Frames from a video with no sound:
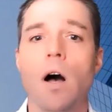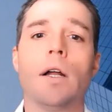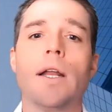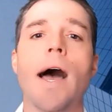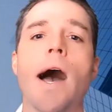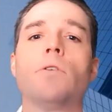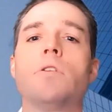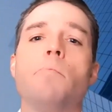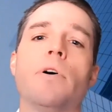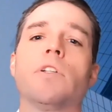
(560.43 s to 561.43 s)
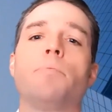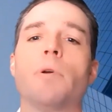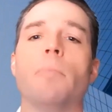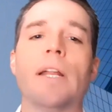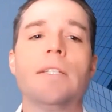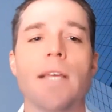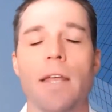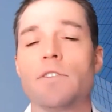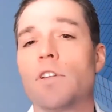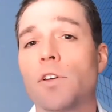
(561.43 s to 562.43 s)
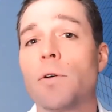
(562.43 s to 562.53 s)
on how to build up your money status to